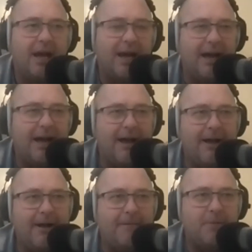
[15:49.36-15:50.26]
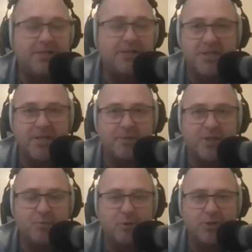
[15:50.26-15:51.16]
As I said, I'm a
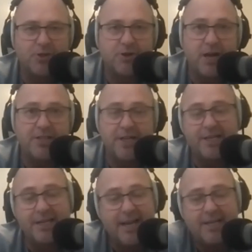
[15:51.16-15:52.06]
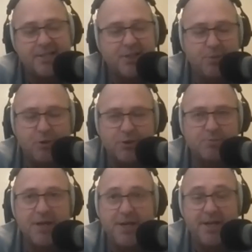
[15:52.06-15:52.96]
sports tragic, and to get into sports
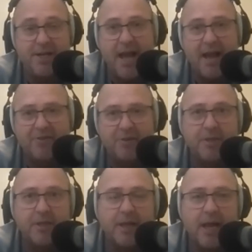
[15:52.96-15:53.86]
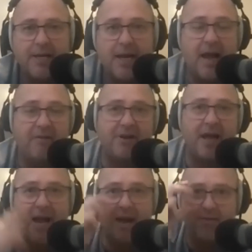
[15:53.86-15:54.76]
media, you have to be, and you have to
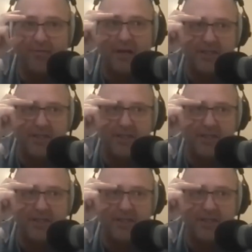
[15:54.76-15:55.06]
have a